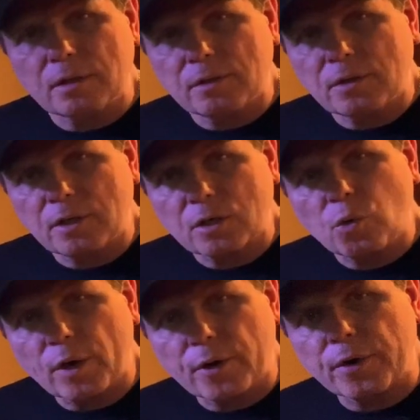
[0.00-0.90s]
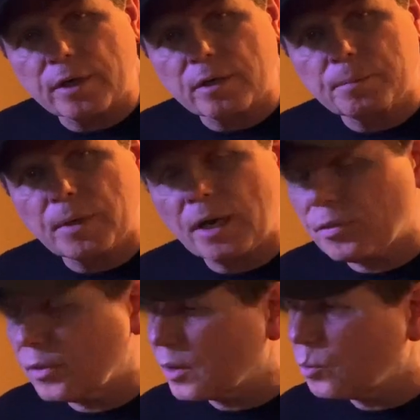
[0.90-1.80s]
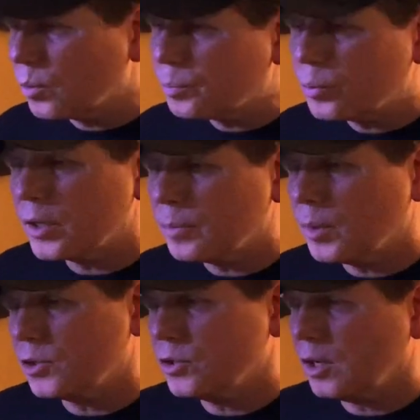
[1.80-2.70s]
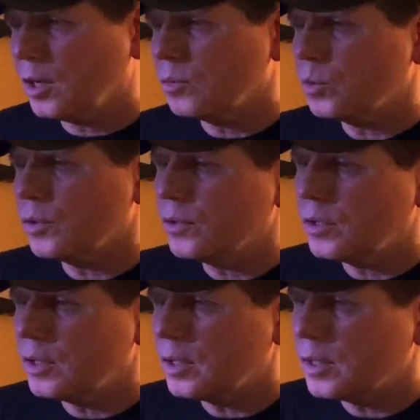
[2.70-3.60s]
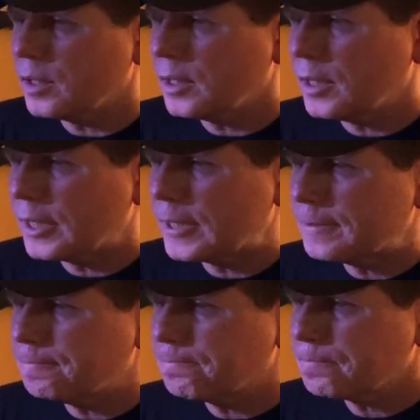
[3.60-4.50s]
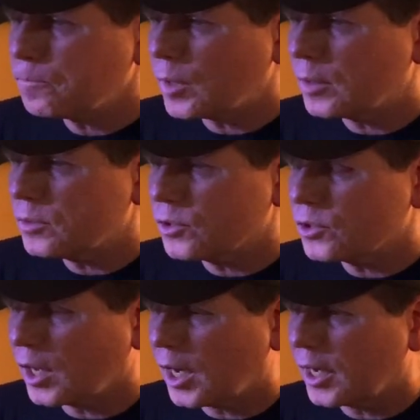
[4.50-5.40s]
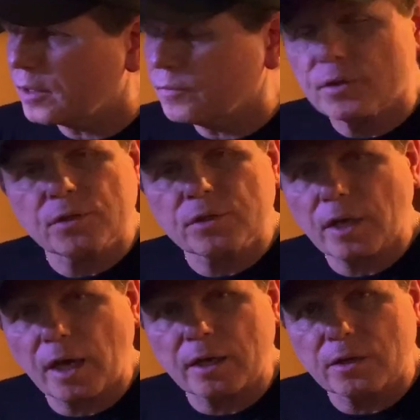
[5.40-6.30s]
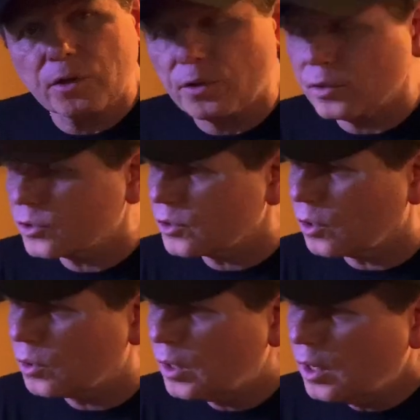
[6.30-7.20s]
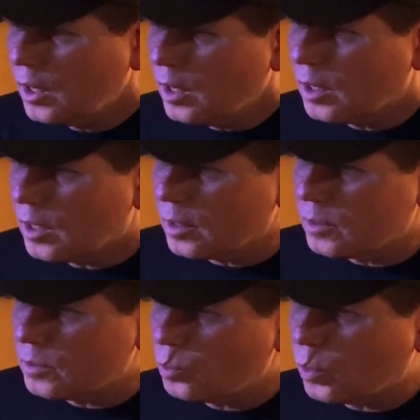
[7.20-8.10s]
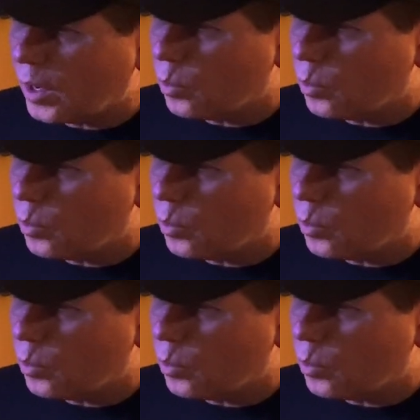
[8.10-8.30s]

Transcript: the aquarium, I think we're pretty much done with the design of this tank here. So what I